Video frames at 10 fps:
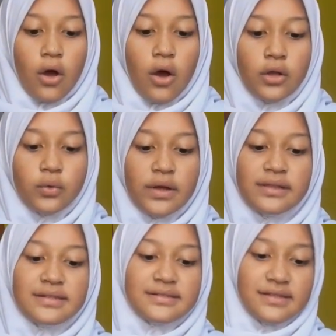On
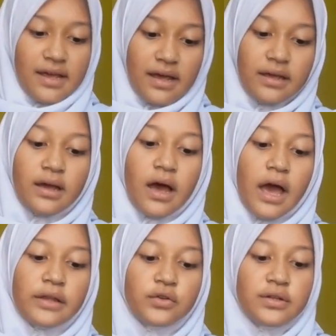Wednesday,
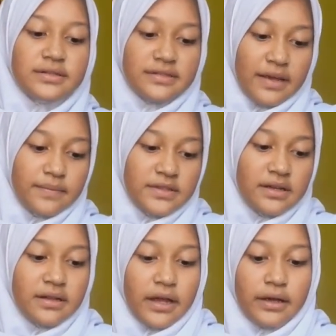I do the same
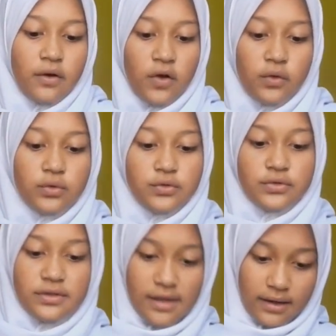thing like on
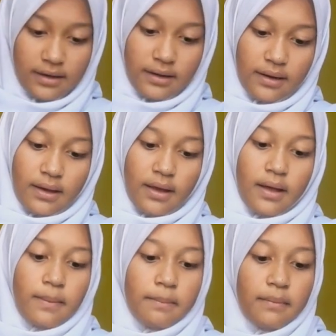Tuesday,
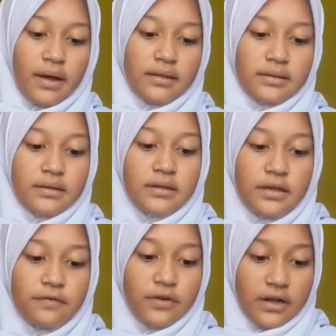but
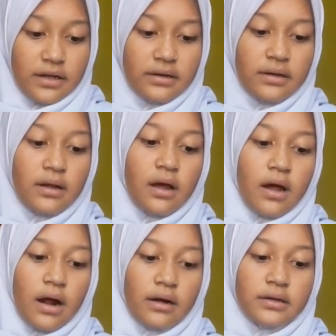different
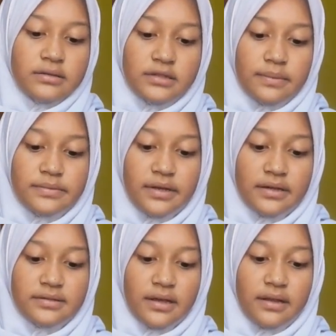are the
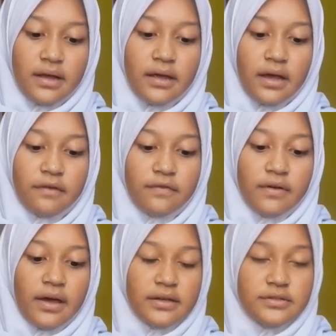subjects and I have
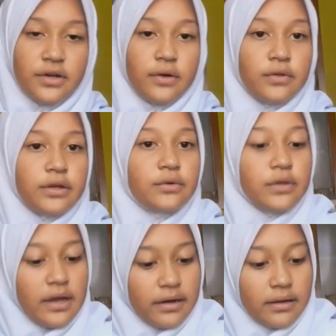
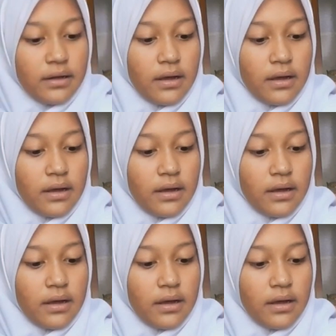extracurricular.